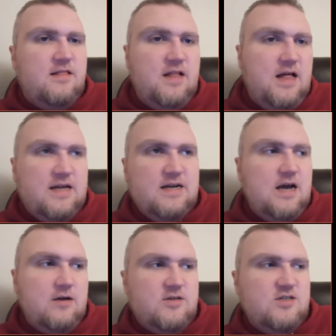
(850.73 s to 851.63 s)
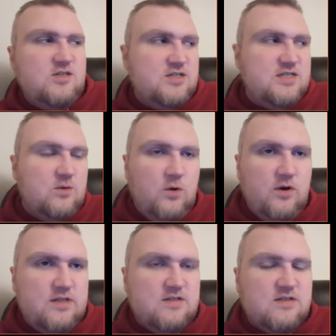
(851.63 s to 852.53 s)
like now she's just kind of
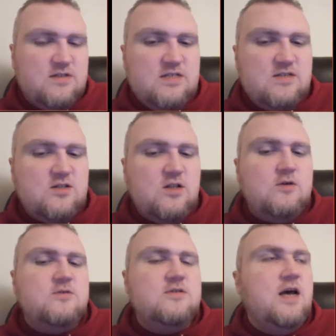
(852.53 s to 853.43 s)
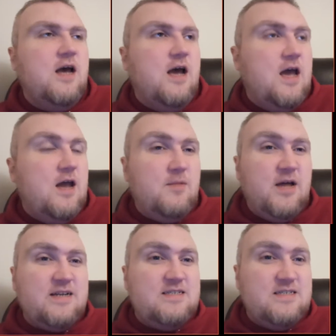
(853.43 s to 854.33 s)
wearing this these clothes and I'm
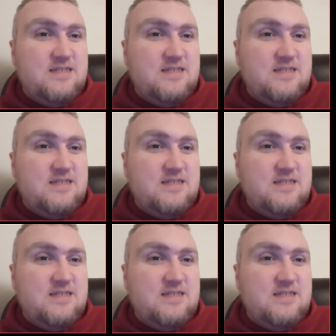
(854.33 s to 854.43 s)
like,